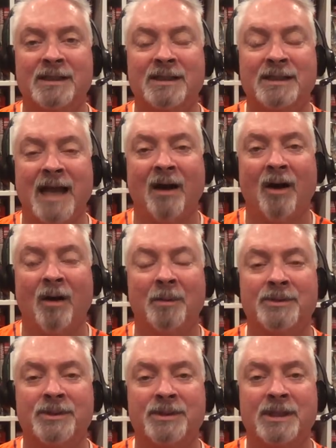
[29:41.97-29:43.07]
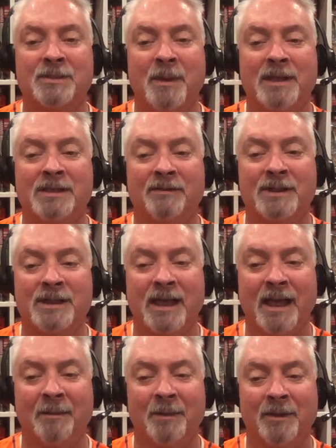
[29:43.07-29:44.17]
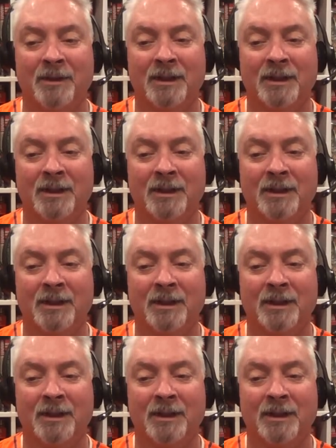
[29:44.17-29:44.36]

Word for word: It's now almost as expensive as cable.